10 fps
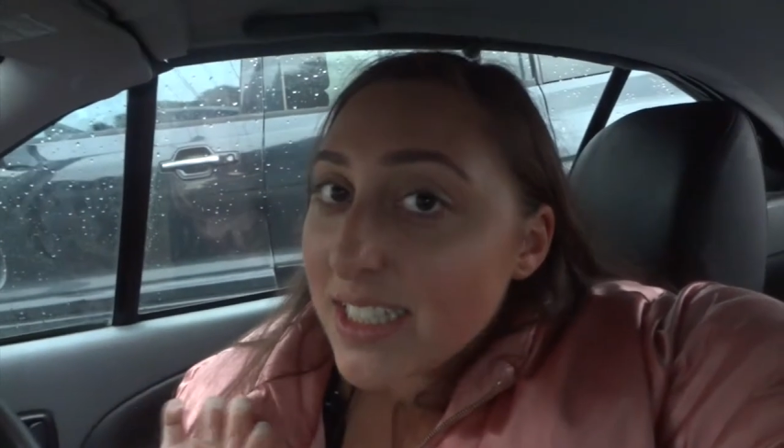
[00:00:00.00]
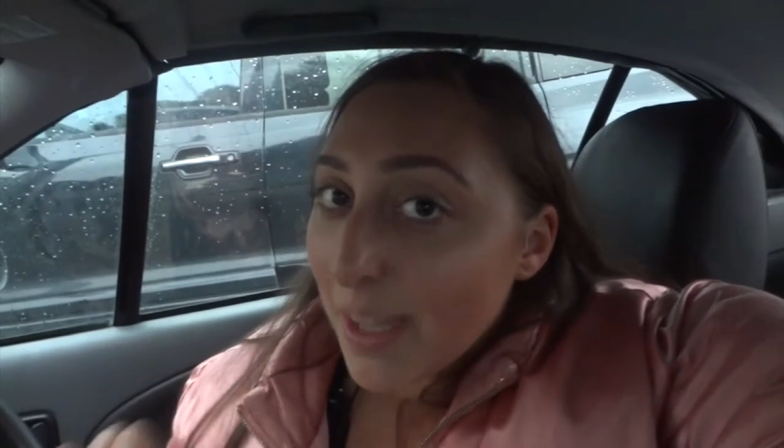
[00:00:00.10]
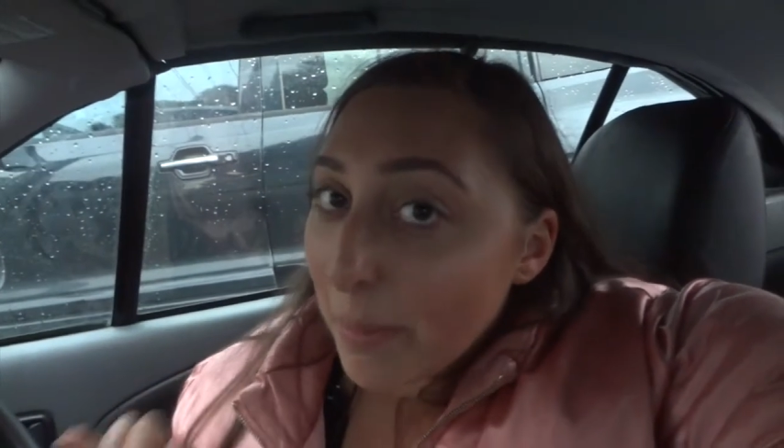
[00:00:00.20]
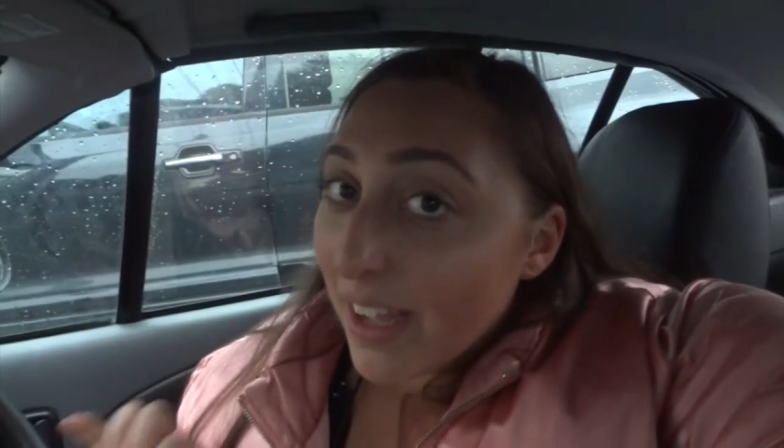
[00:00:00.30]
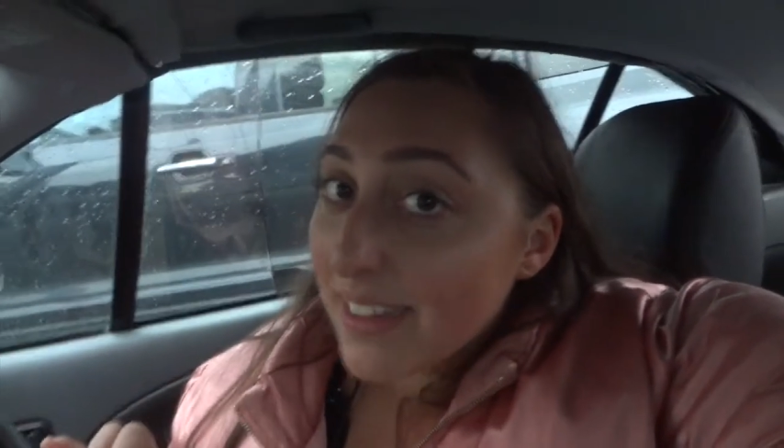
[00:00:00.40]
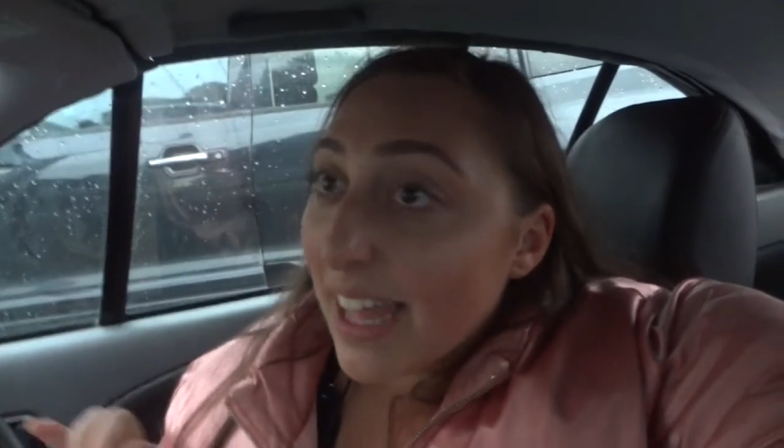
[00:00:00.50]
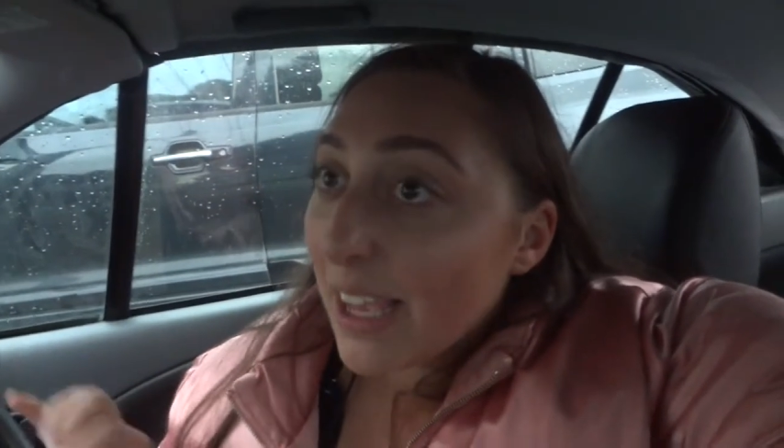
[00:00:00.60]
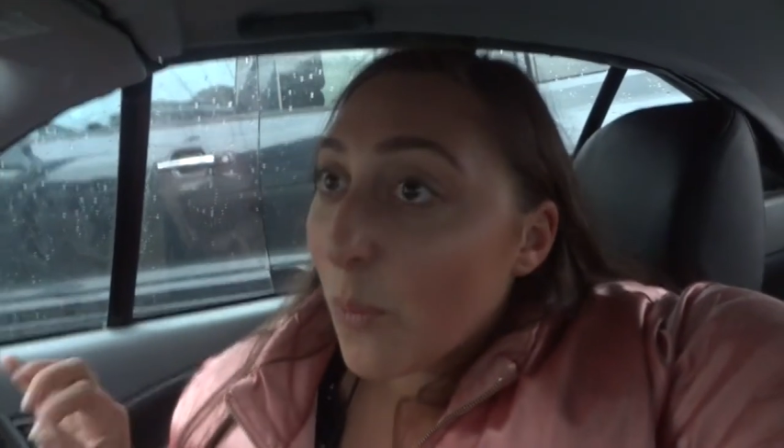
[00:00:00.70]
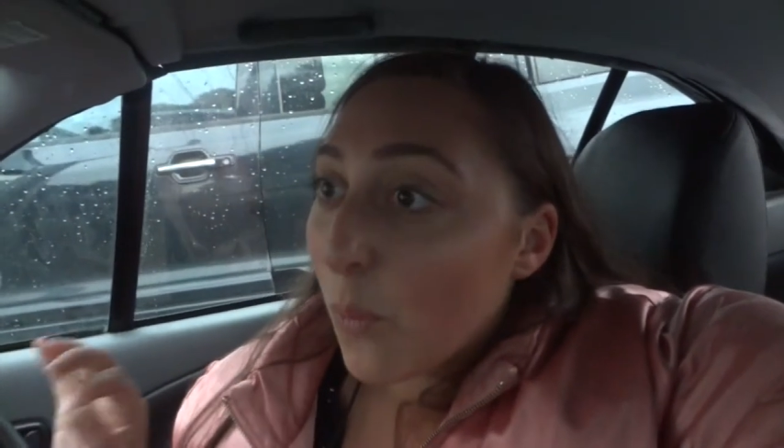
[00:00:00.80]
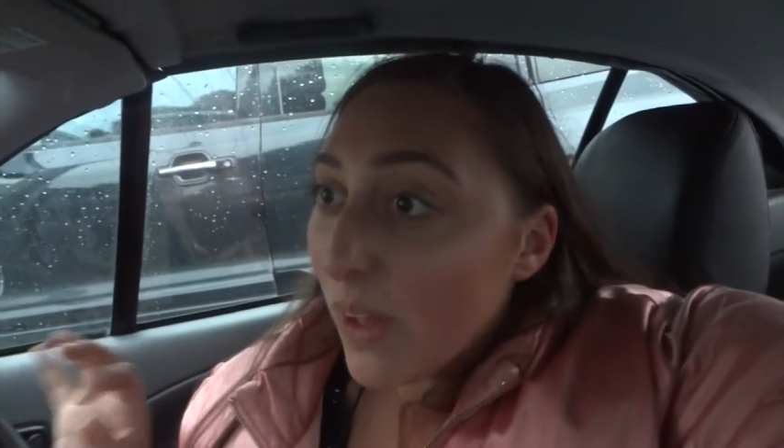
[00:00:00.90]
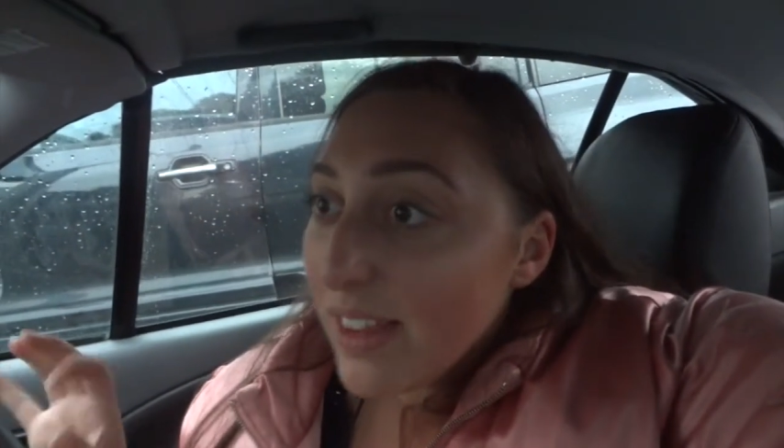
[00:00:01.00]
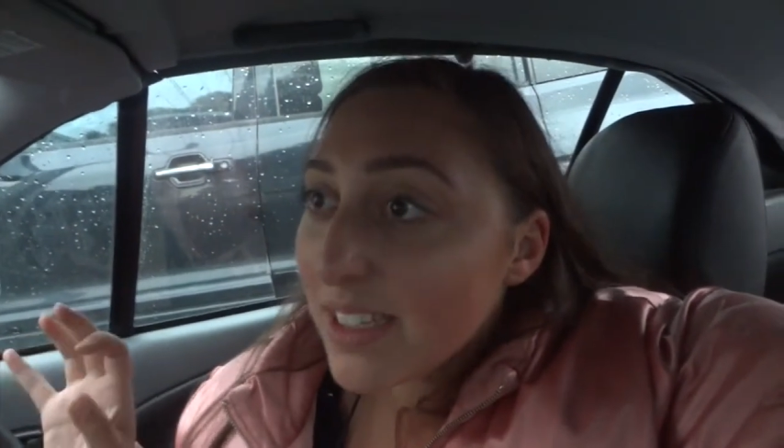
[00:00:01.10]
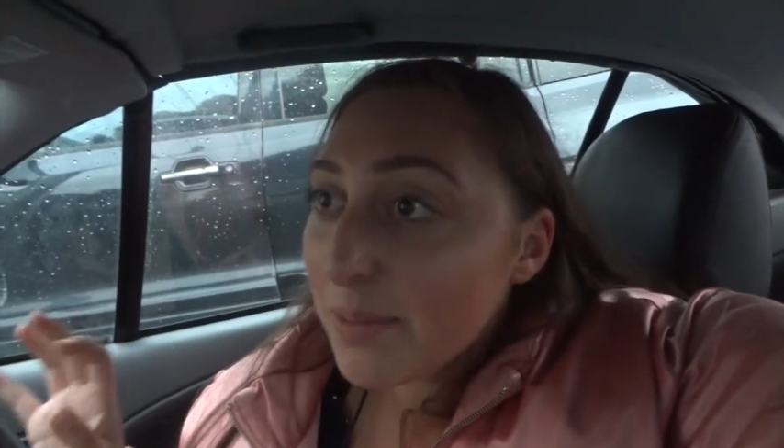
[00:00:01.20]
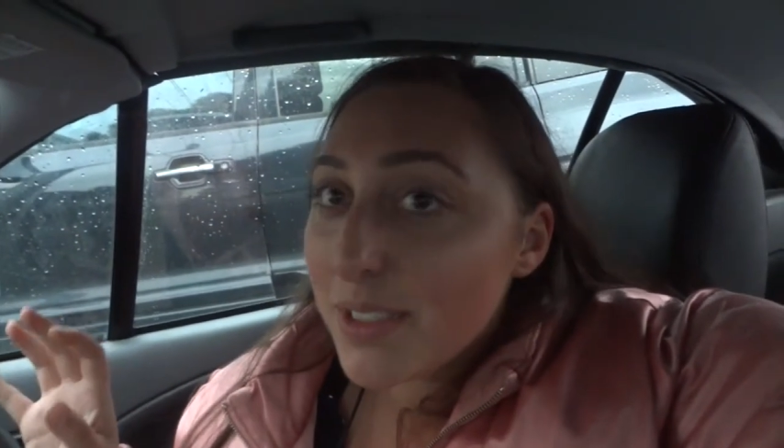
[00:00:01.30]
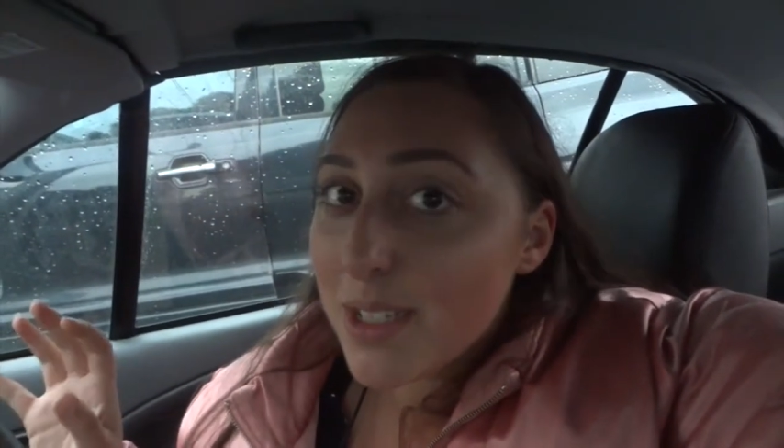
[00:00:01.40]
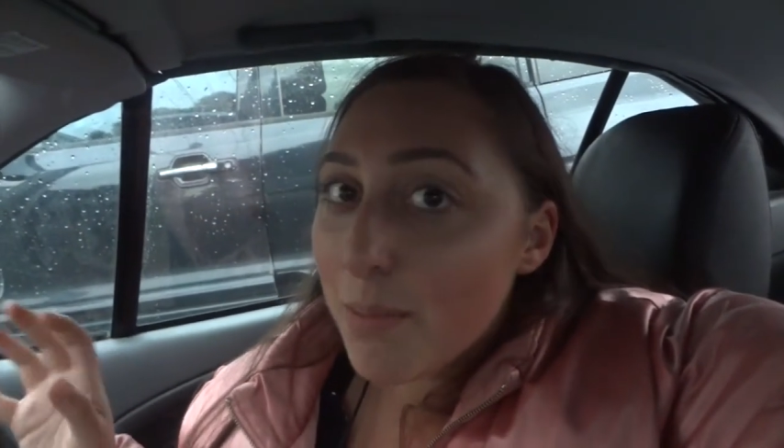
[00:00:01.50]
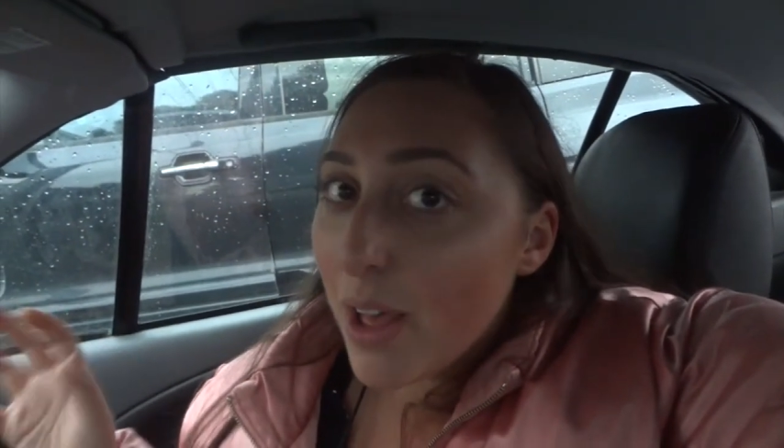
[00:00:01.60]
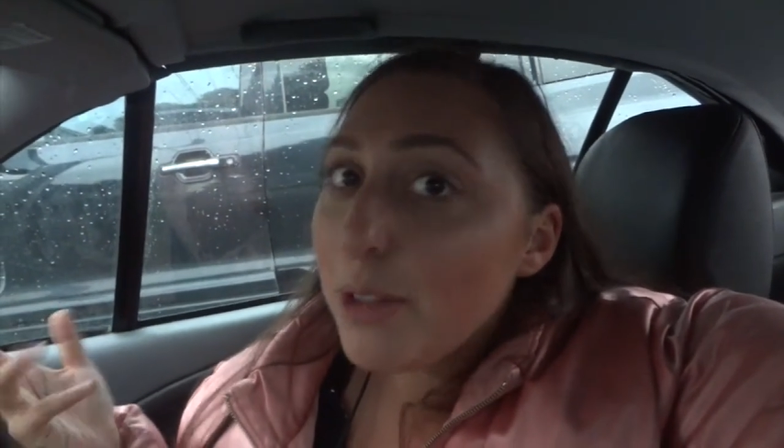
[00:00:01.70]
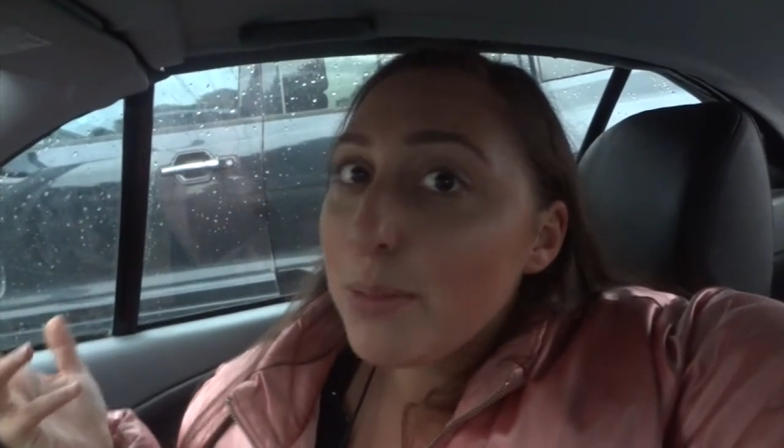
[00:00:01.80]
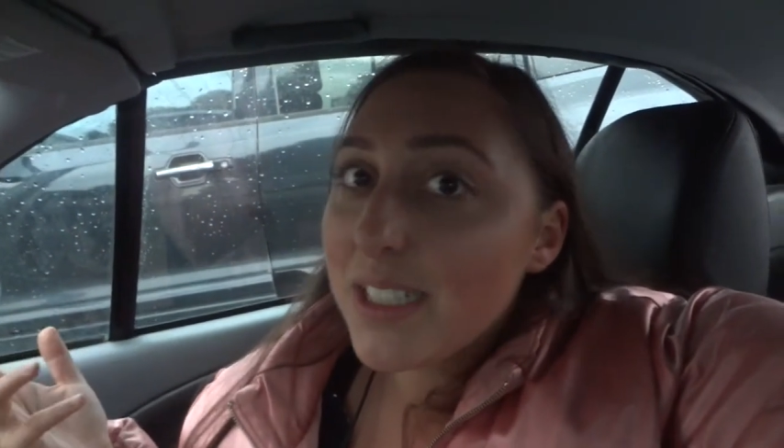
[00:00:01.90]
like welcome to
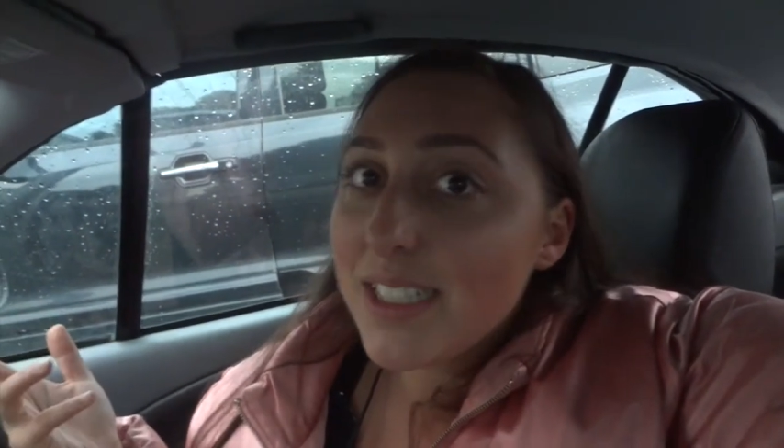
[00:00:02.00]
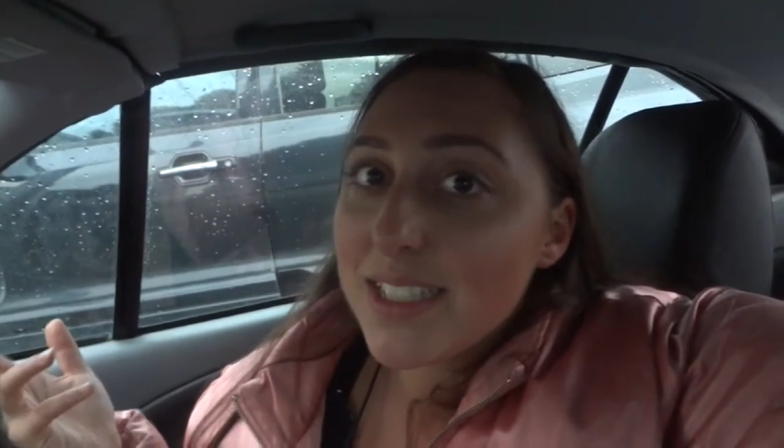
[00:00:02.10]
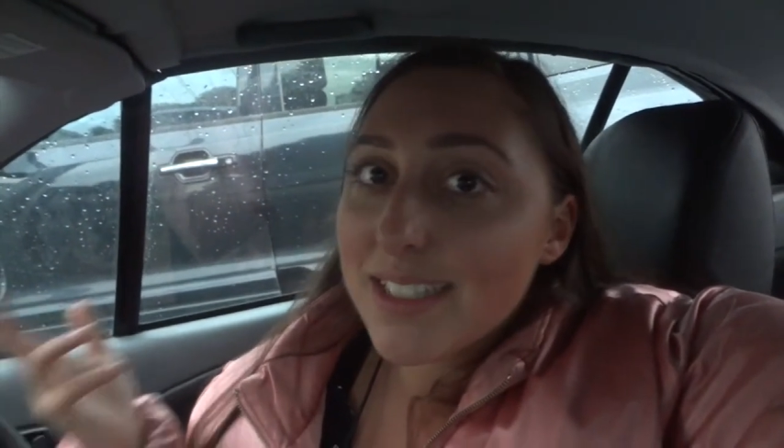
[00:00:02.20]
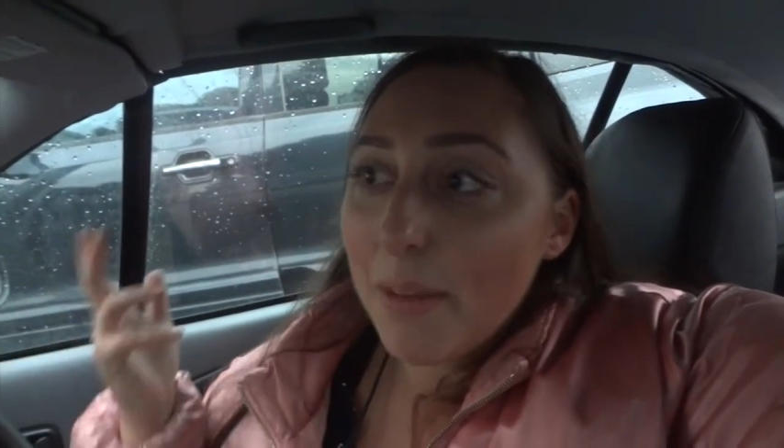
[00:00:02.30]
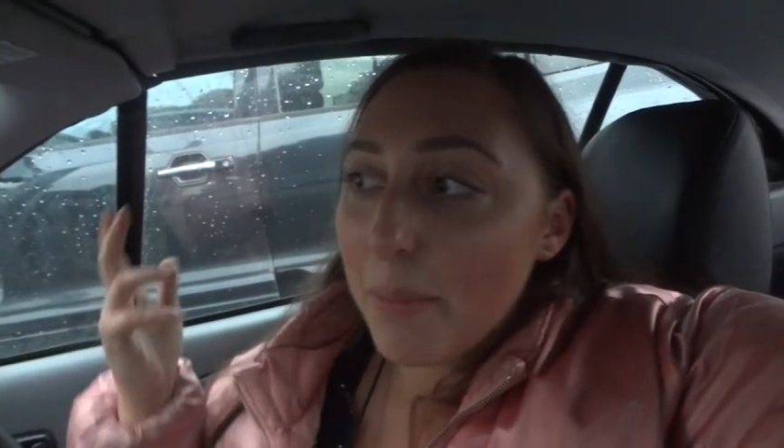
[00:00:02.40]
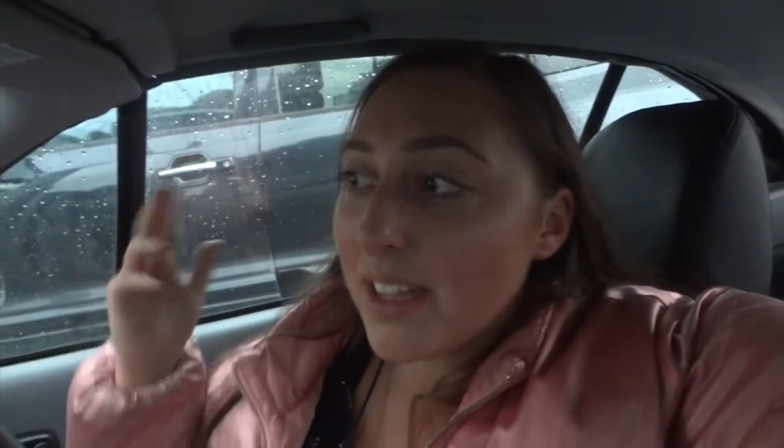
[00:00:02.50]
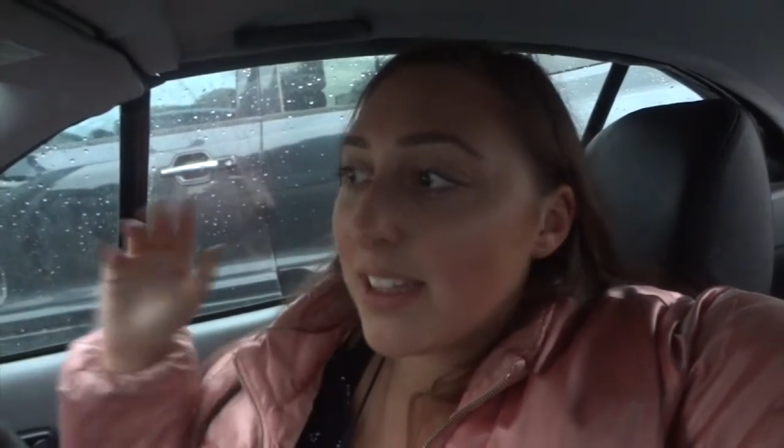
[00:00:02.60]
Melbourne in summer,